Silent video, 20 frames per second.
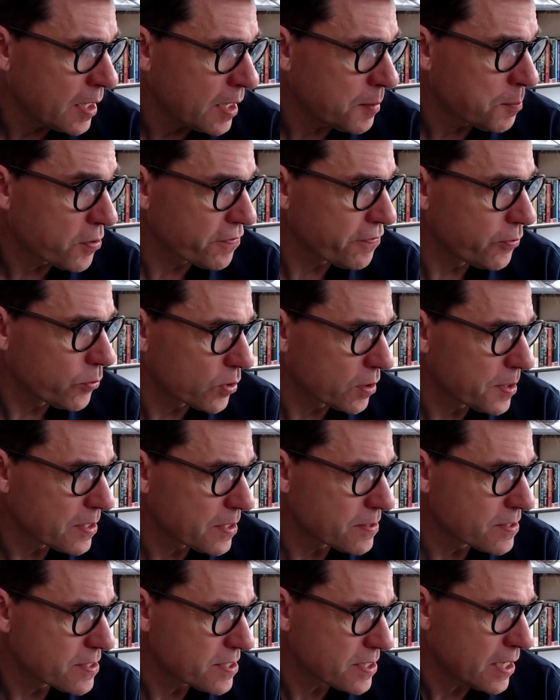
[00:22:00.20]

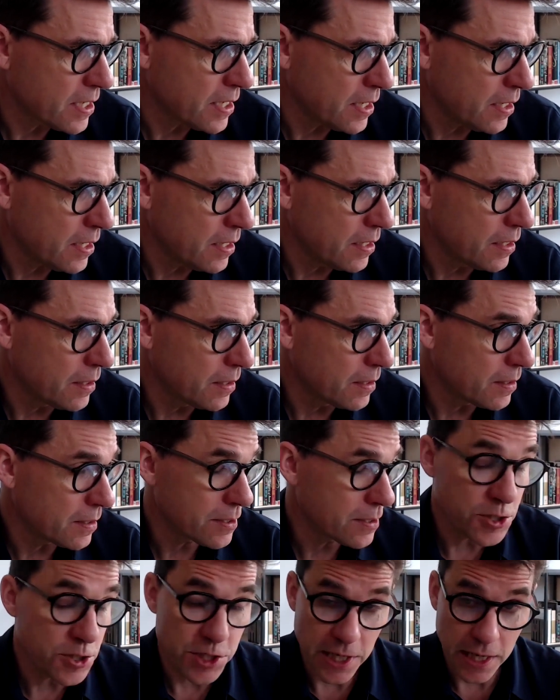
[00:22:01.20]
performance in
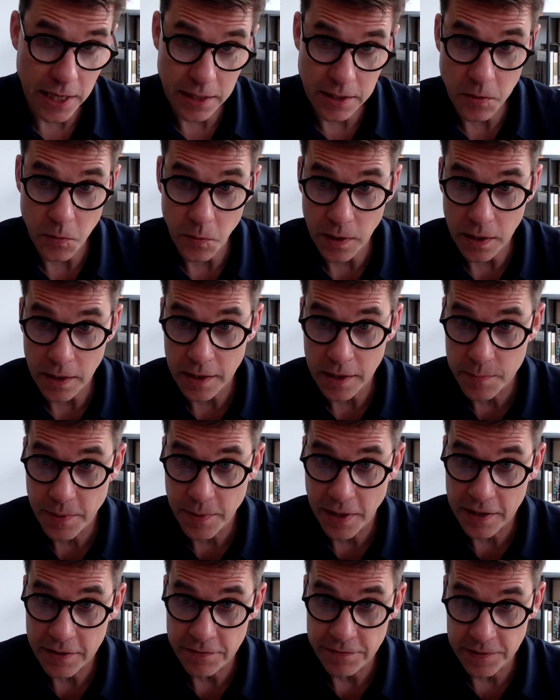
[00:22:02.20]
January
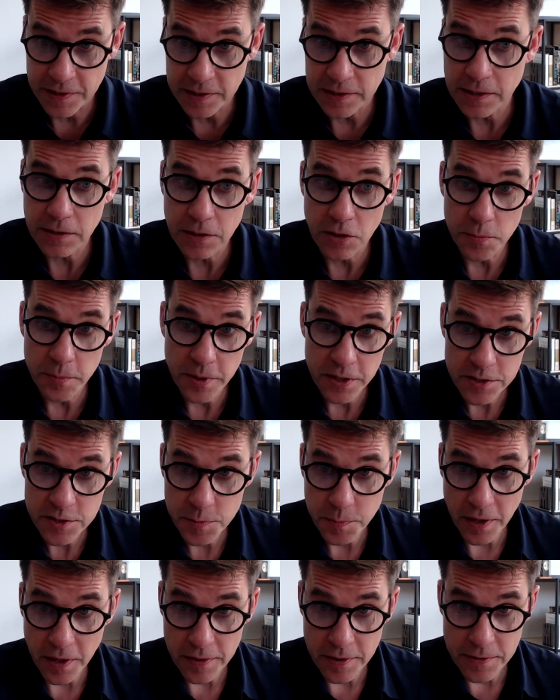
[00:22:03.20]
by Villalobos
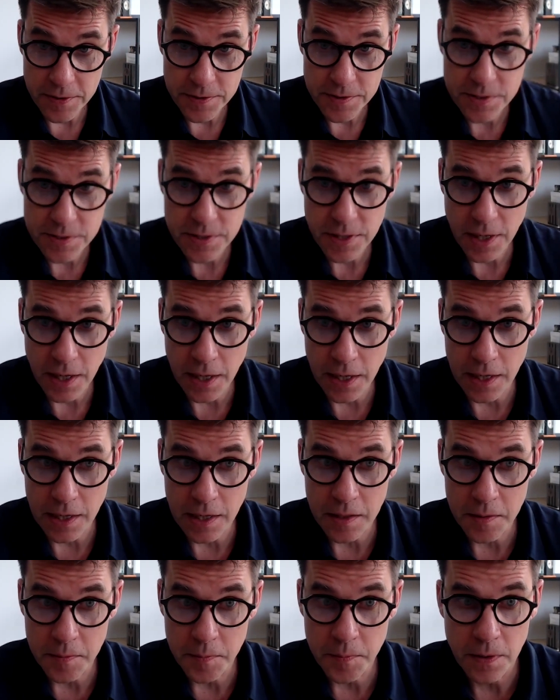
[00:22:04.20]
Brothers.
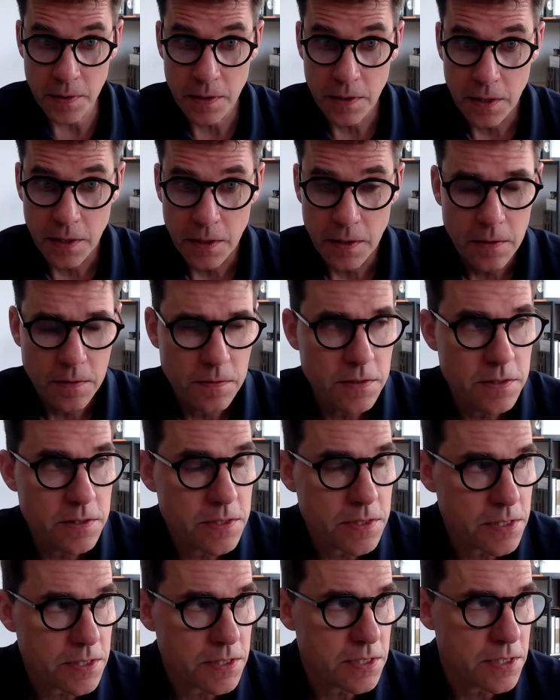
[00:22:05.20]

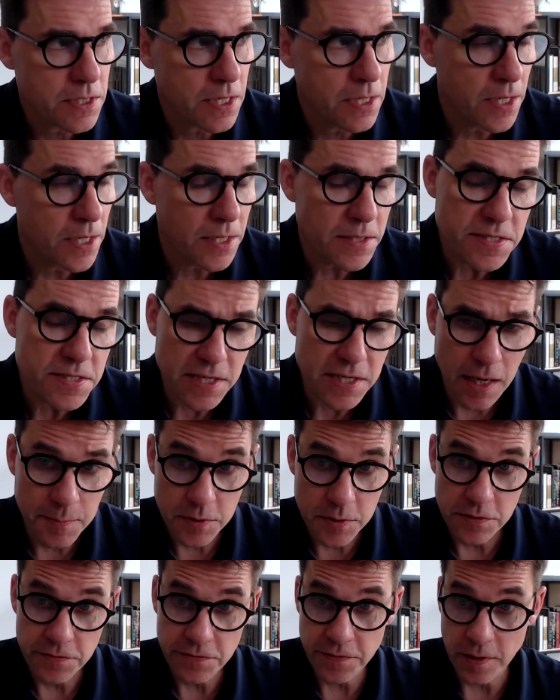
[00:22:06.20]
This is an
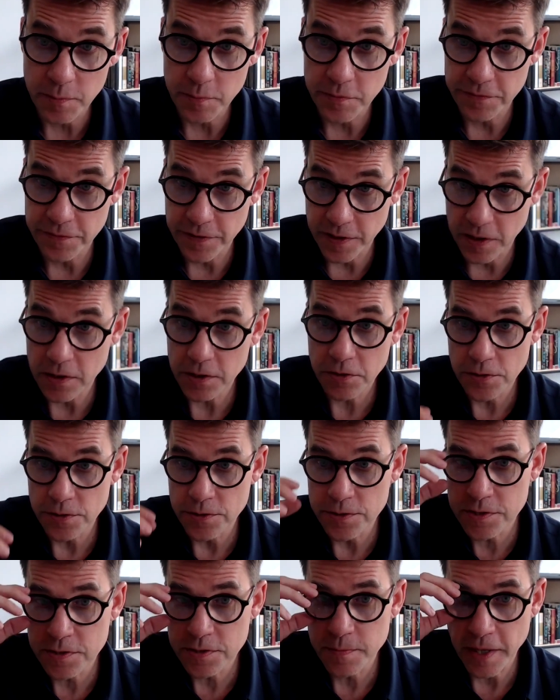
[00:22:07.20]
ensemble from
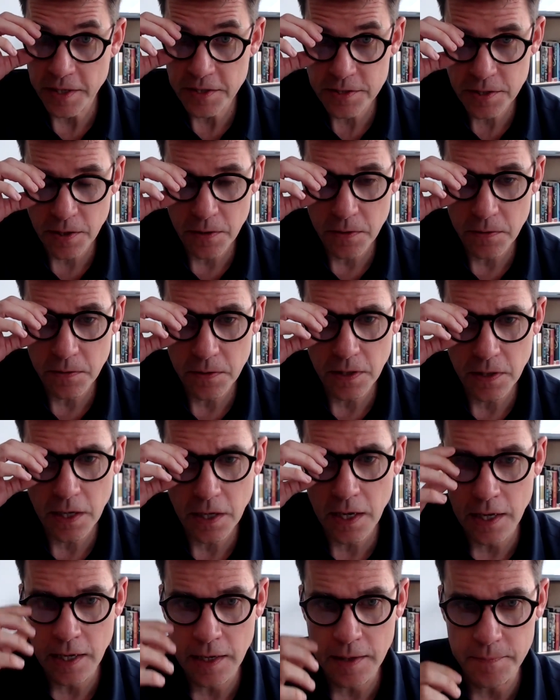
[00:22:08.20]
Veracruz, Mexico,
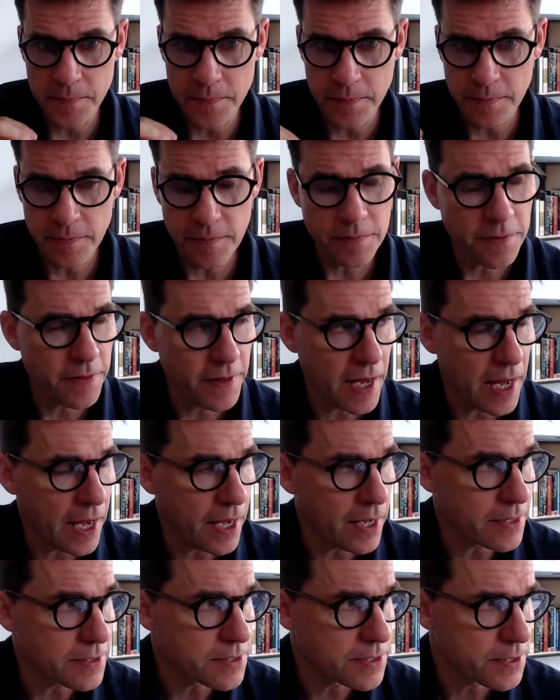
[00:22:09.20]

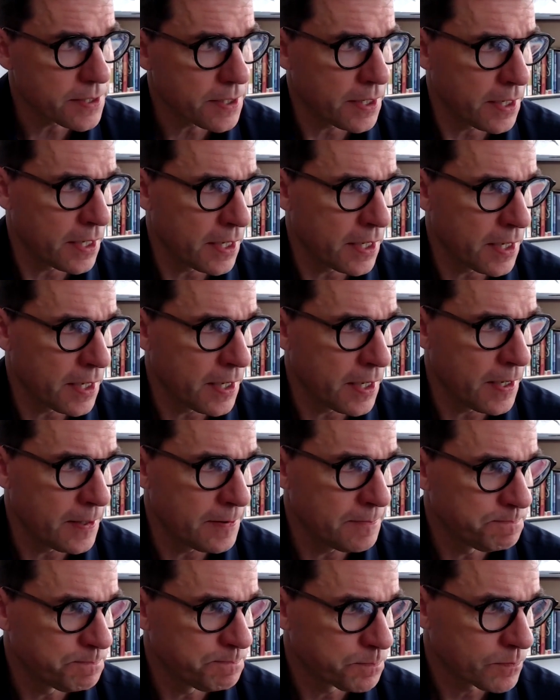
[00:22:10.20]
that
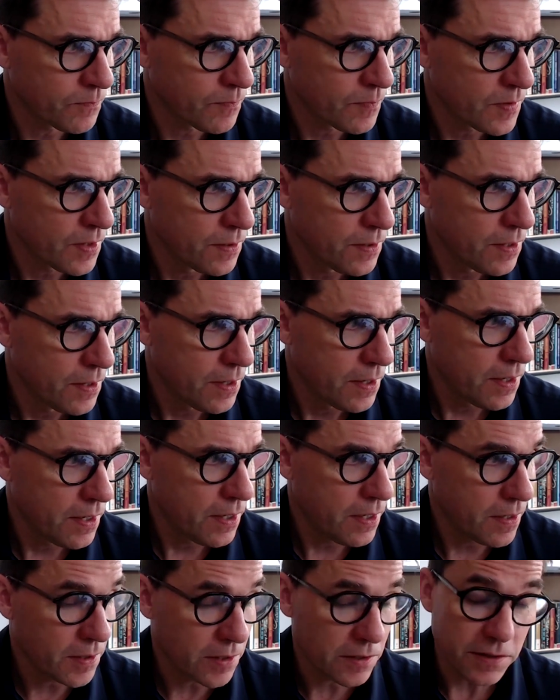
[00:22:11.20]
are
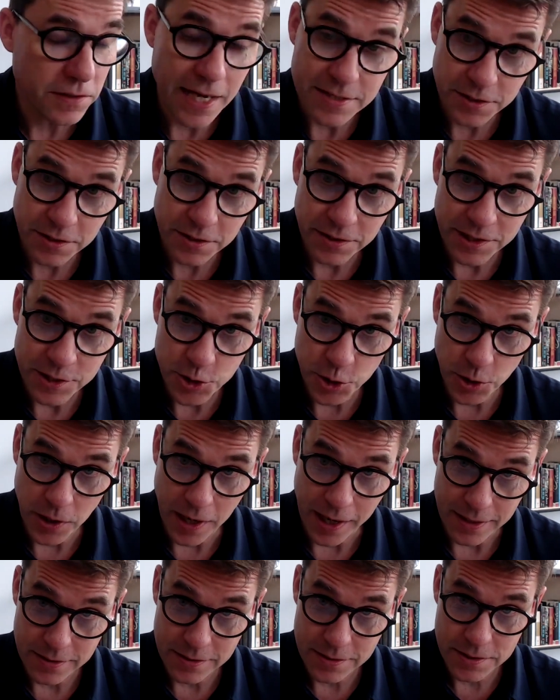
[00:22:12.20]
classically
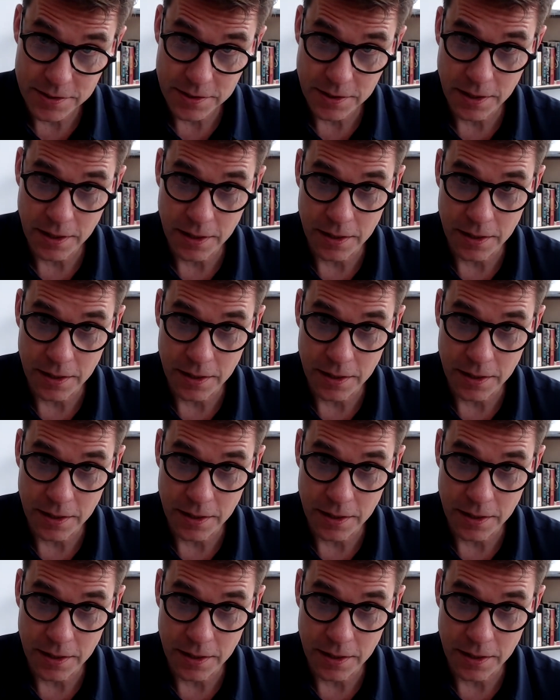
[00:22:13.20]
trained